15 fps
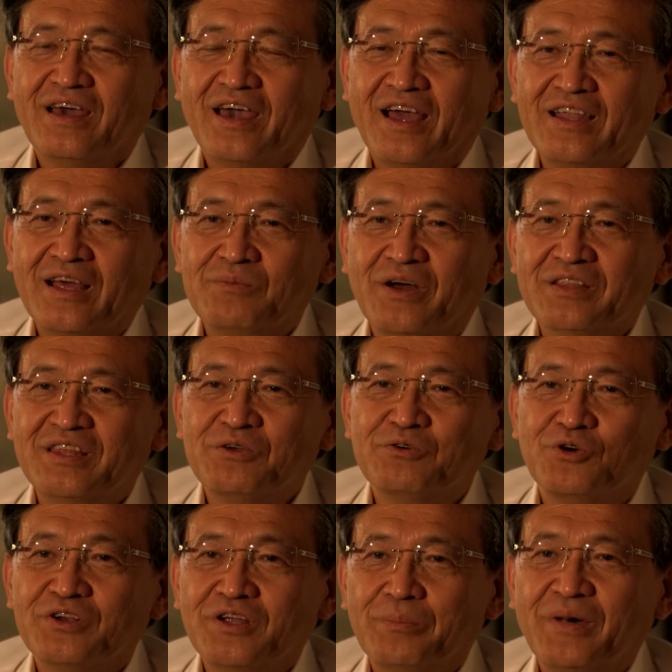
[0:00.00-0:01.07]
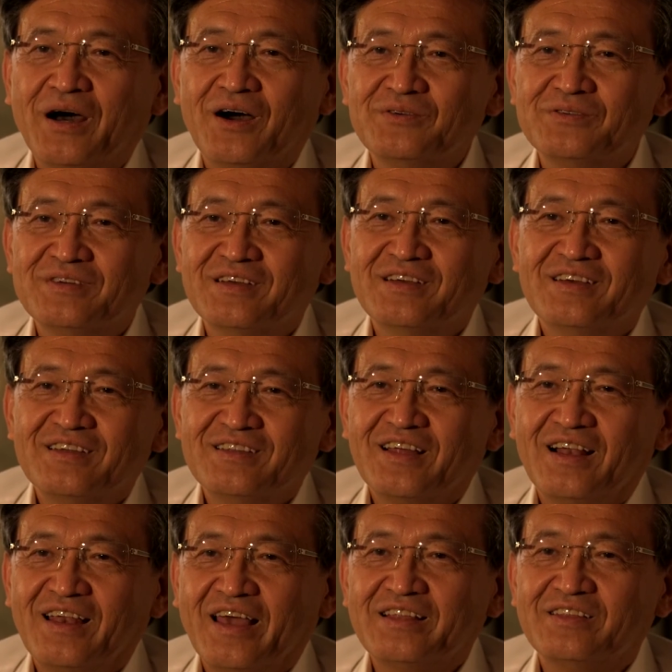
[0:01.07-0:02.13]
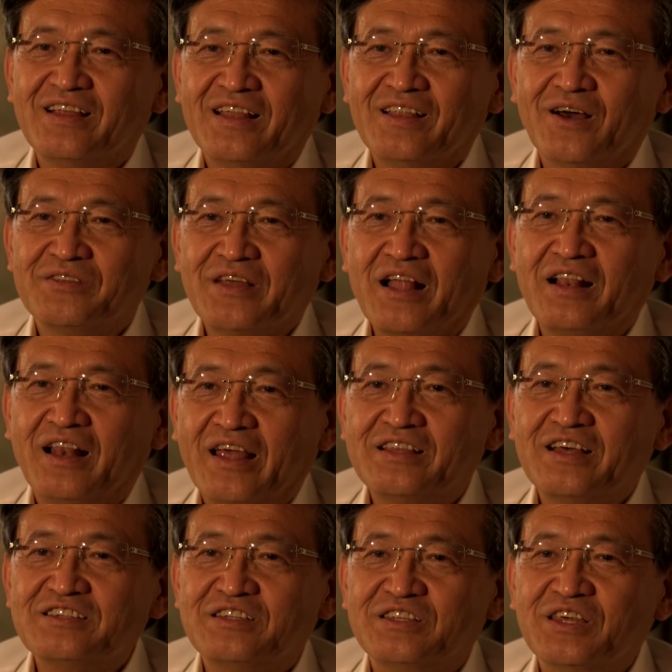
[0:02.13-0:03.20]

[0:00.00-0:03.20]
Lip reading: And then one thing good about the latest